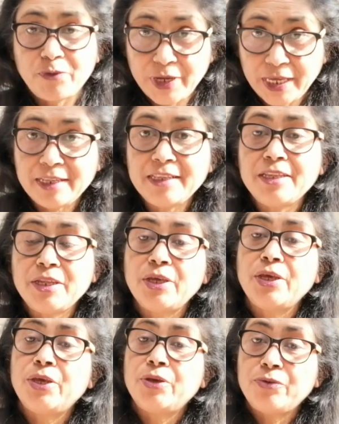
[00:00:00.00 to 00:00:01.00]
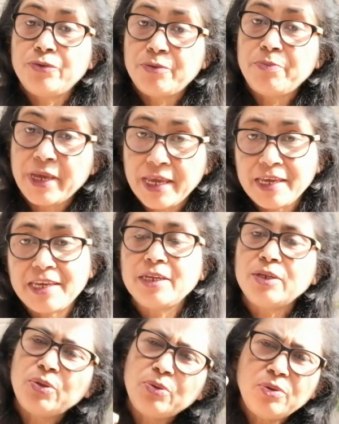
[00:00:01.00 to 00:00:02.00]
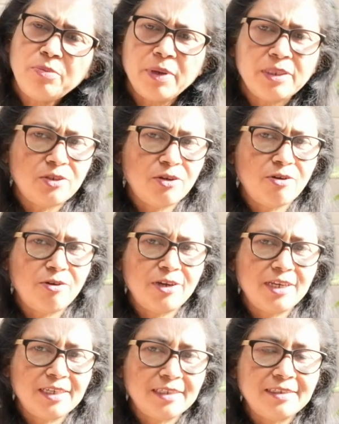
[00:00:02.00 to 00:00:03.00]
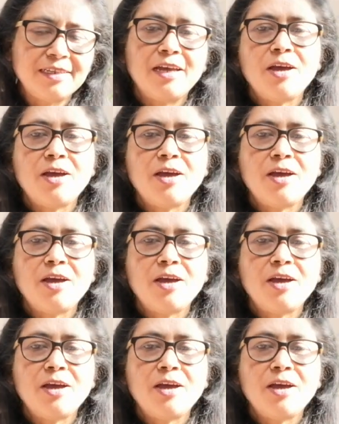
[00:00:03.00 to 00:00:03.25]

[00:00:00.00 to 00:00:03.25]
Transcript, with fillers: When you're making too much noise,